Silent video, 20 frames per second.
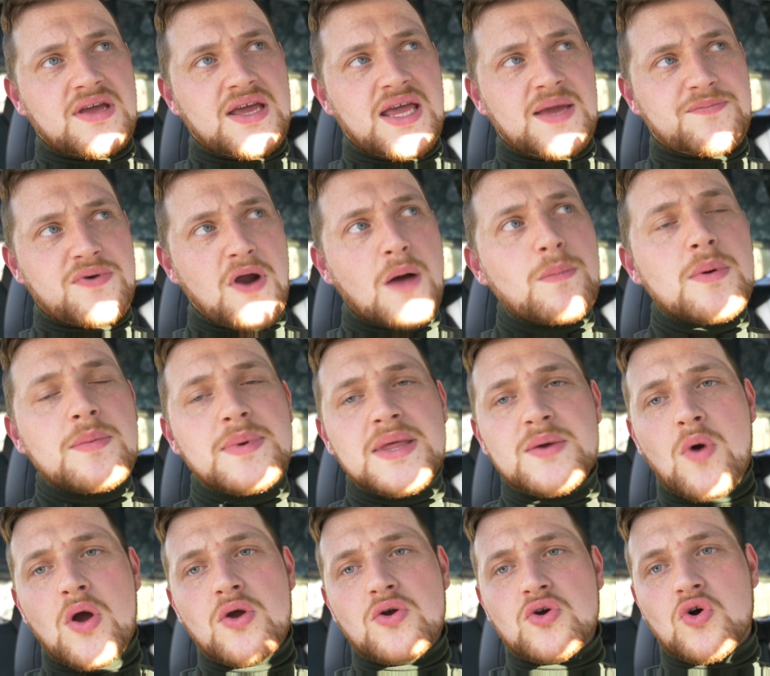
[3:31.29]
It probably
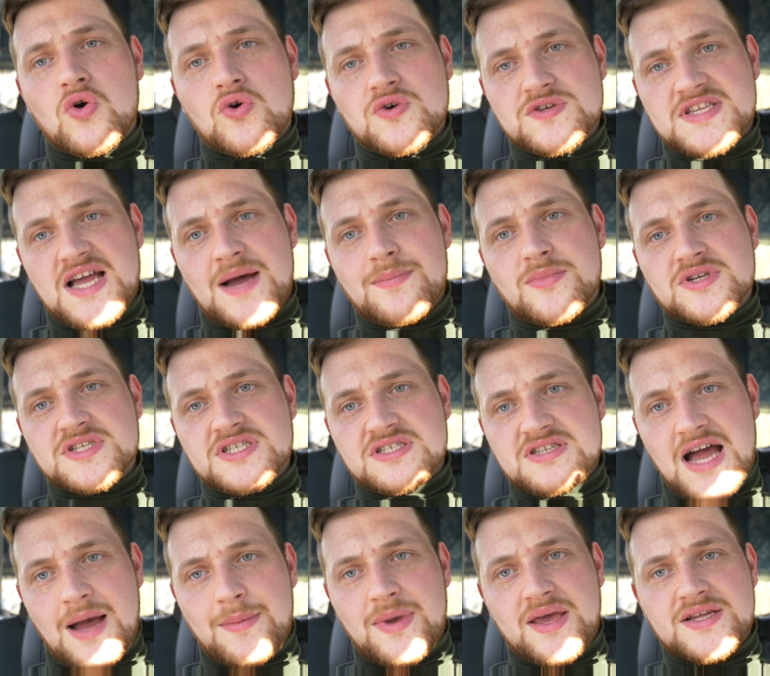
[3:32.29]
won't cause that much
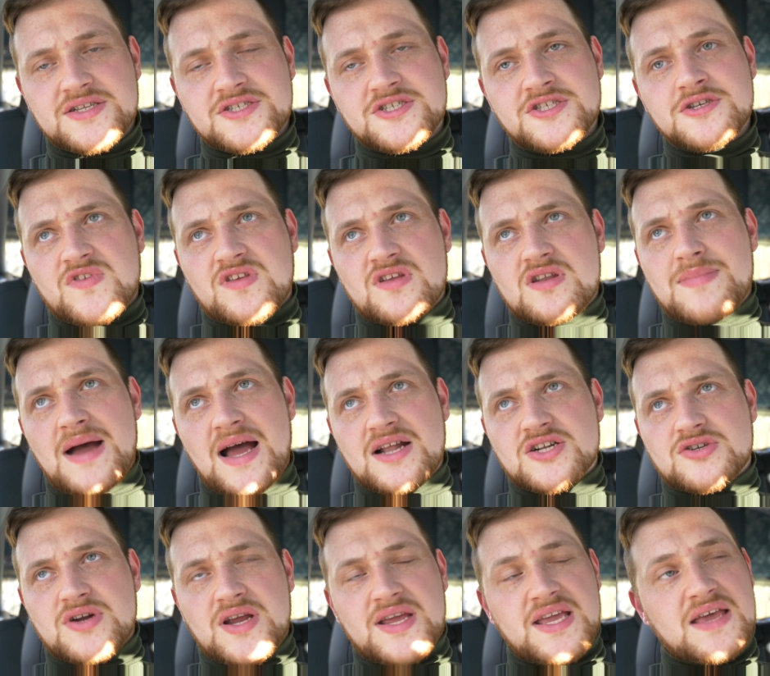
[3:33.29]
damage to the
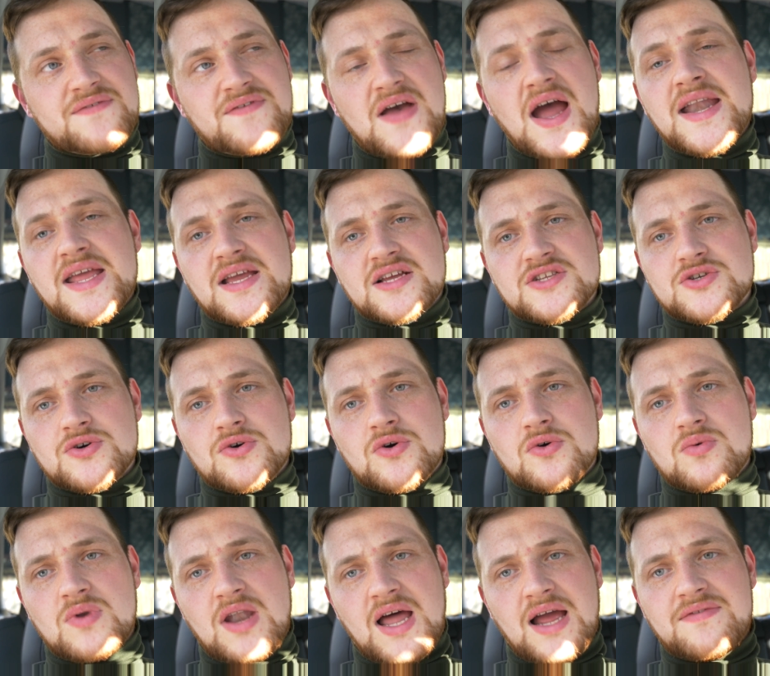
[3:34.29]
battery, if any at
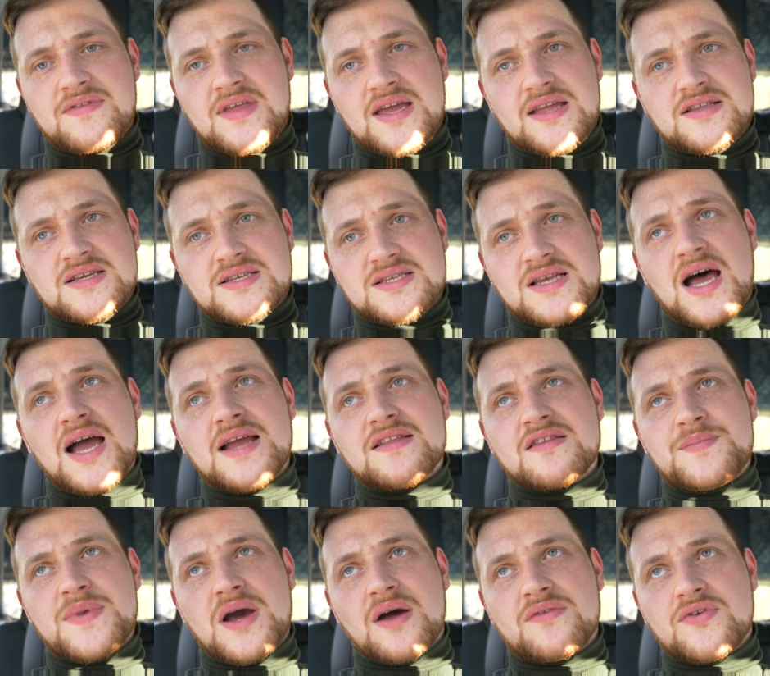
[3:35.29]
all. Like, they're designed
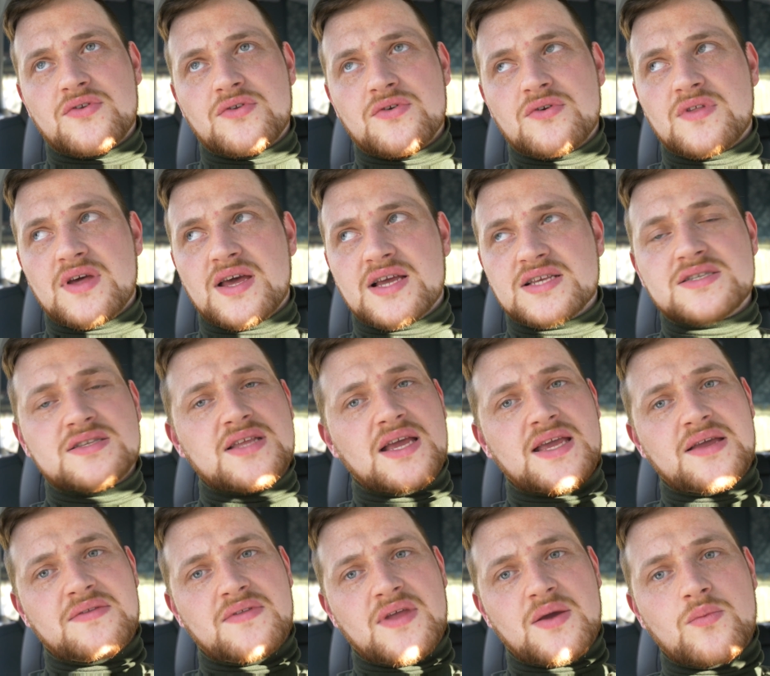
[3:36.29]
to be able to do this.
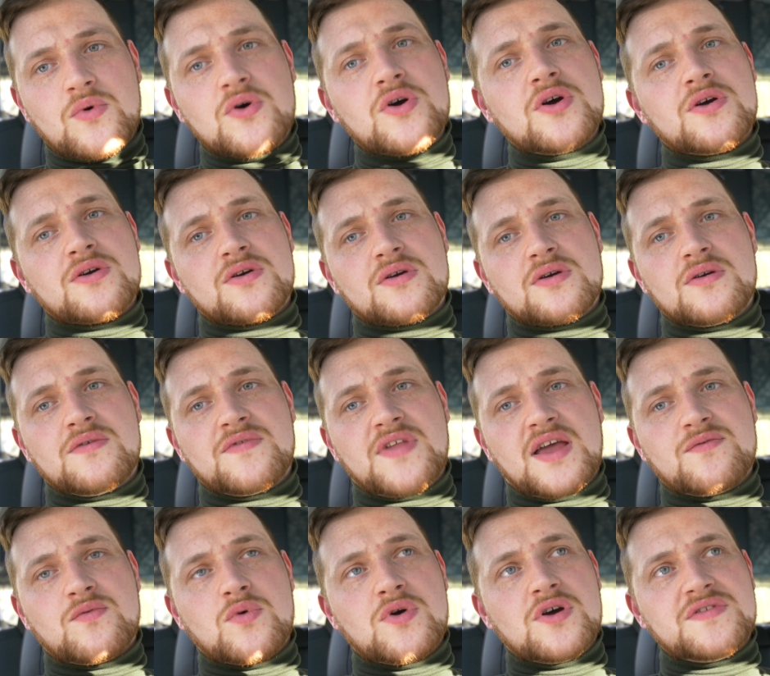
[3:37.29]
They've worked
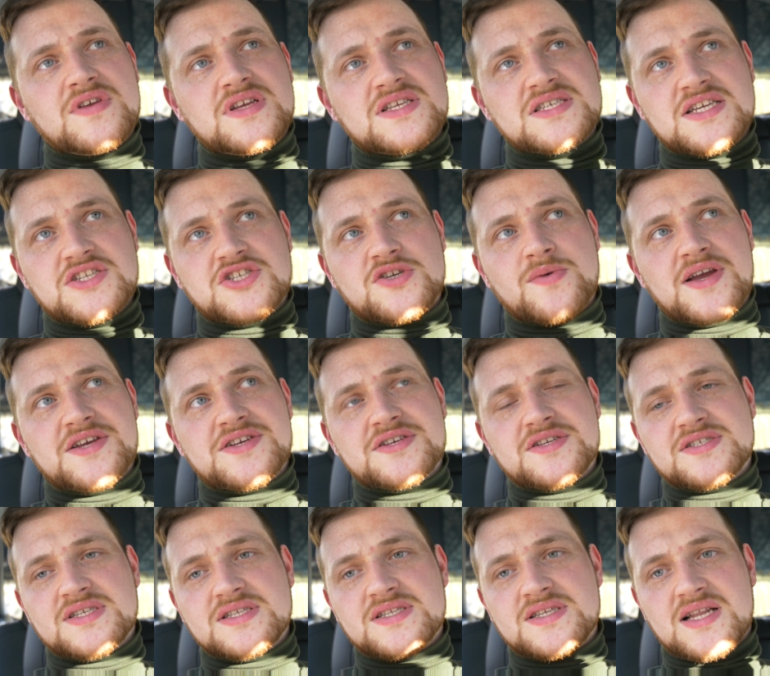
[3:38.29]
these
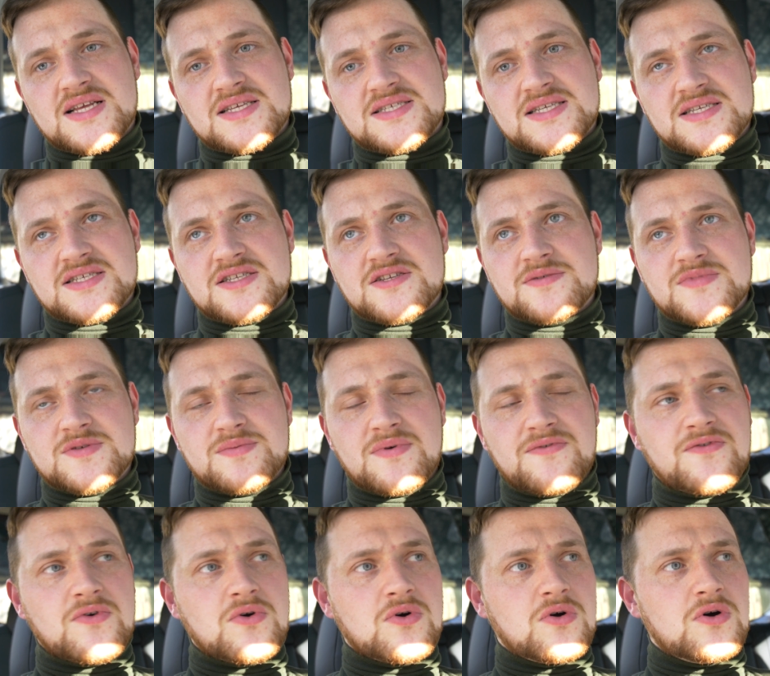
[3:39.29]
situations into their systems
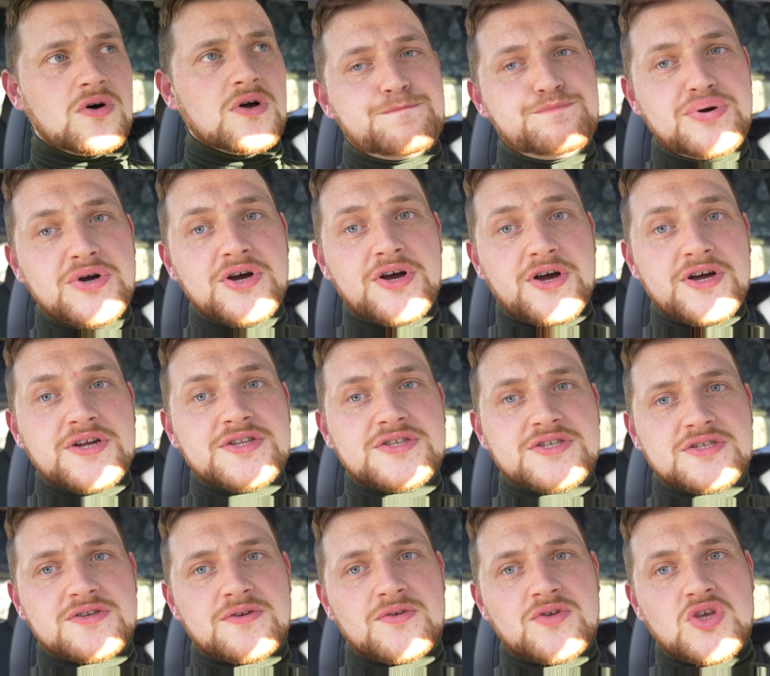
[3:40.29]
before.
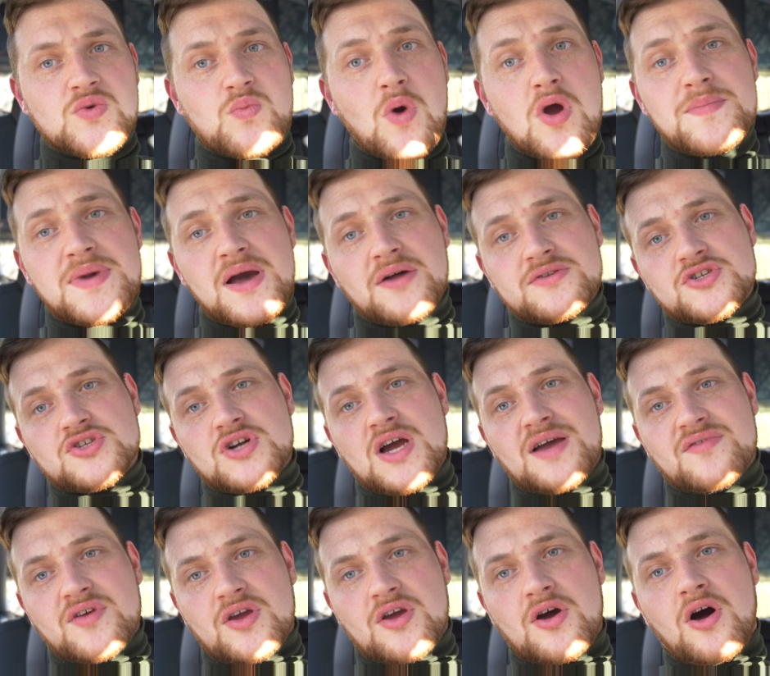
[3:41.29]
But you won't be able to
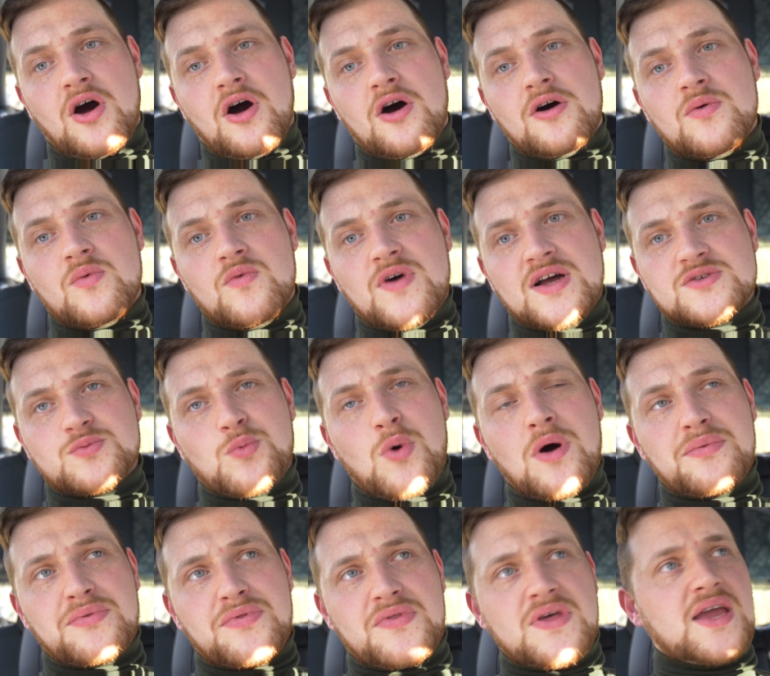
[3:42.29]
drive the car. Well, that's
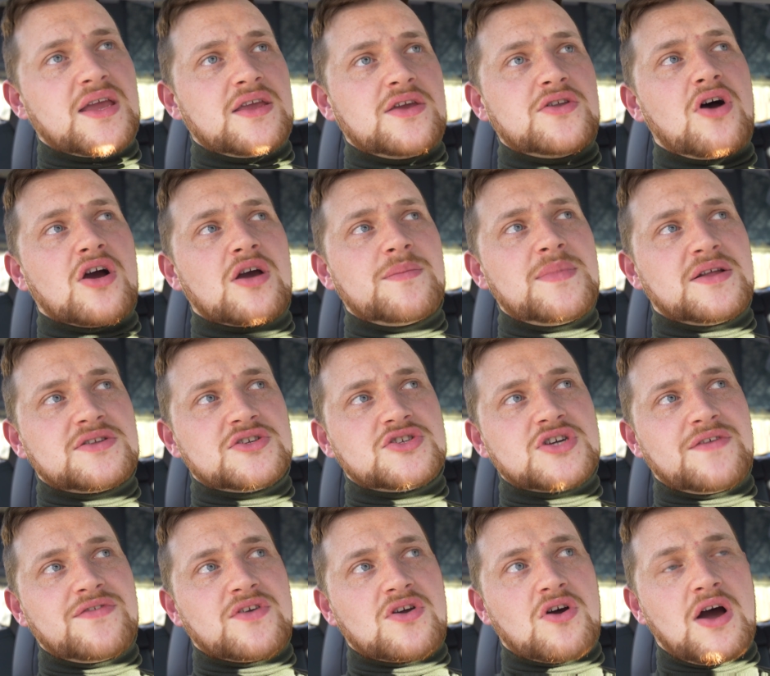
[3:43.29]
one thing. You're not gonna be able to
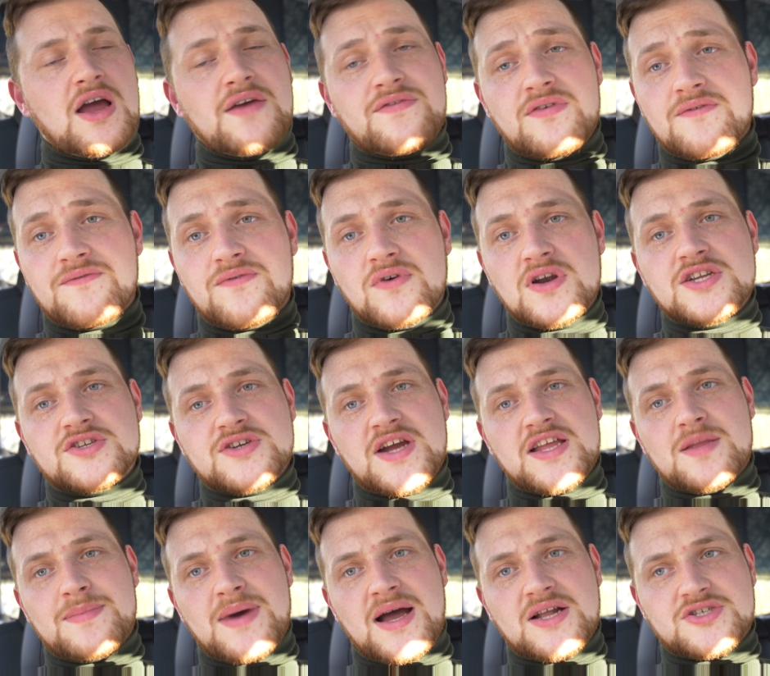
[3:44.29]
drive the car if you fully
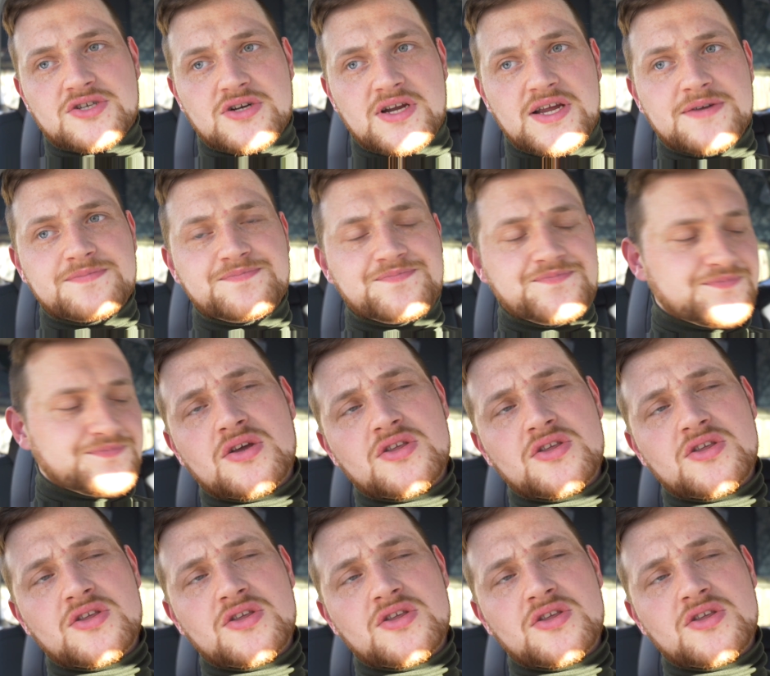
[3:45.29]
drain the battery.